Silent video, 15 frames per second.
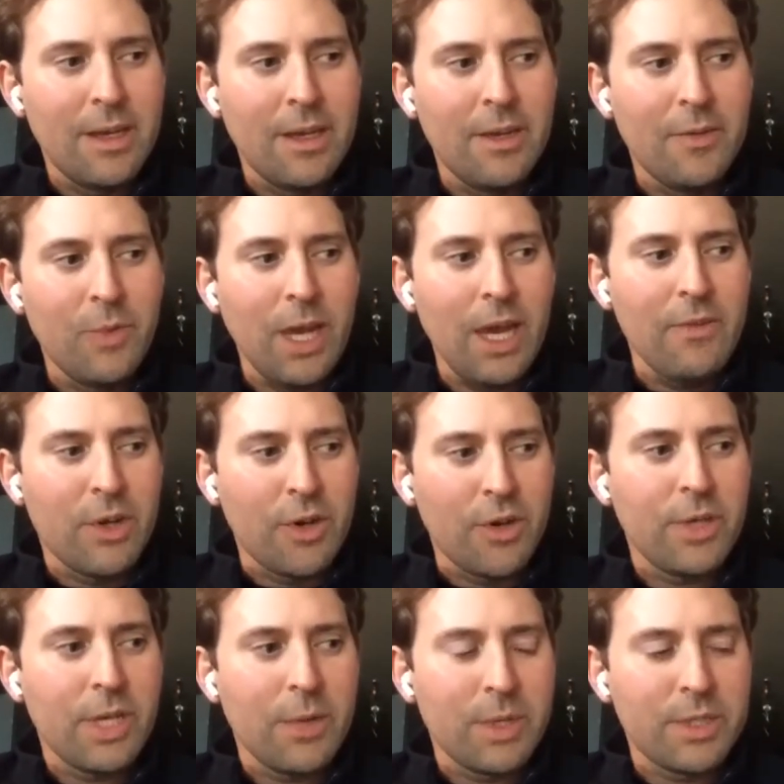if we have an
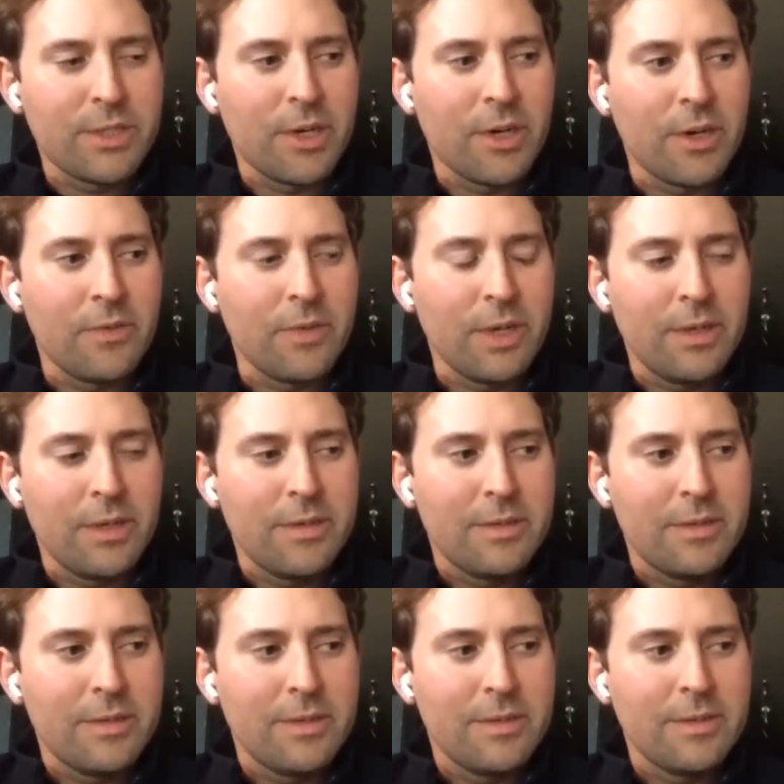early reserve,
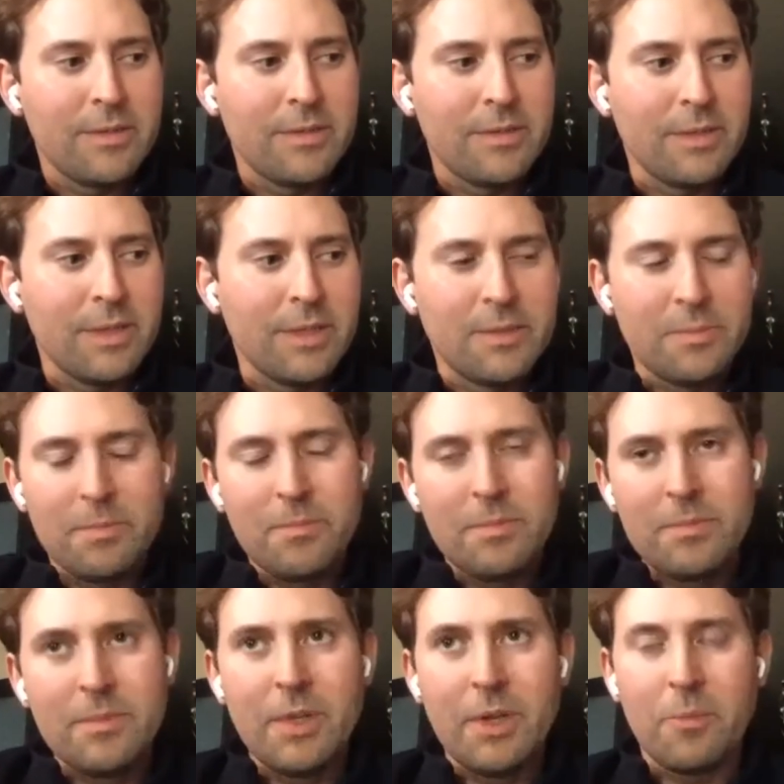it's,
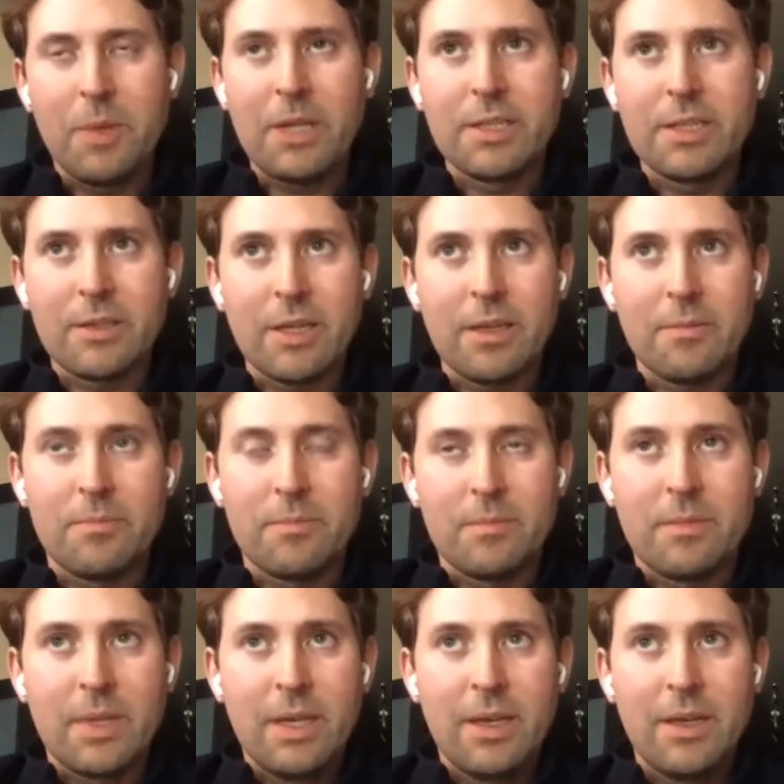basically
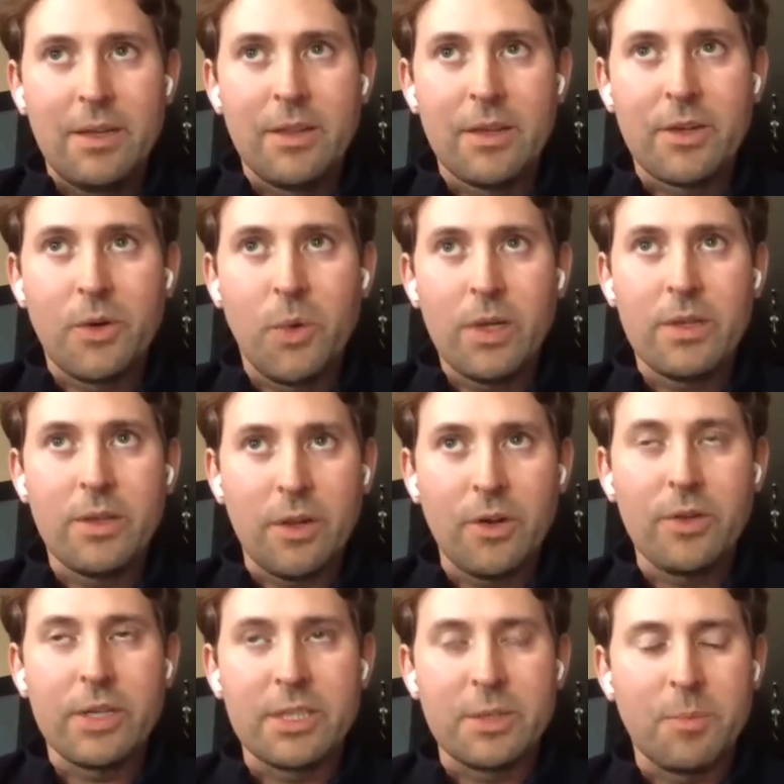the
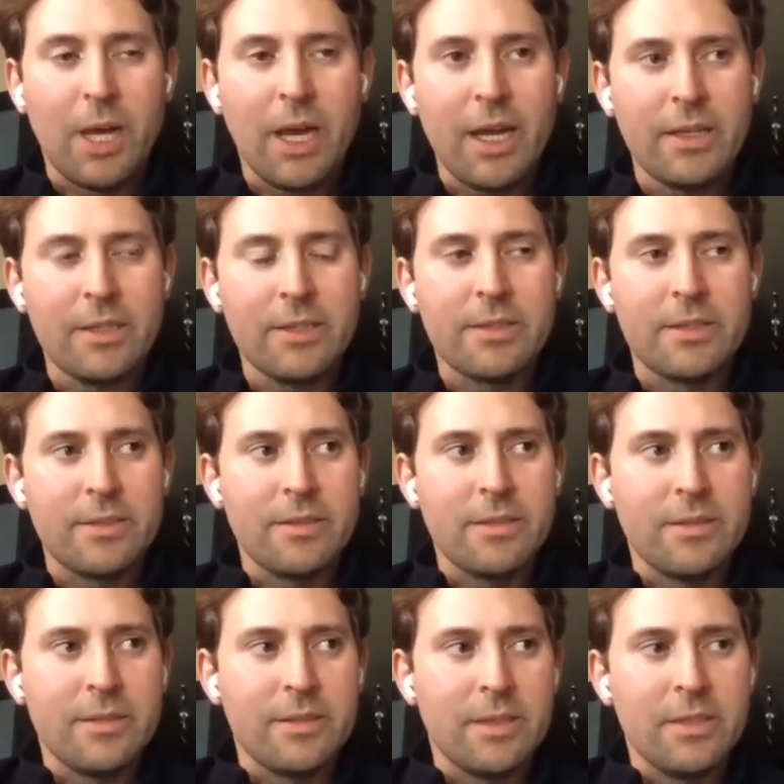early supply is
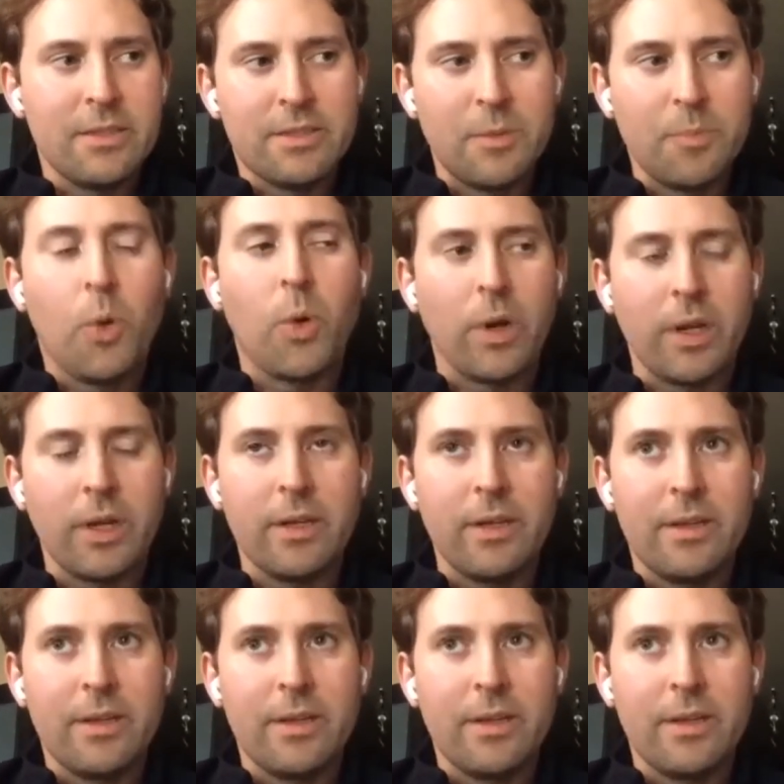supported.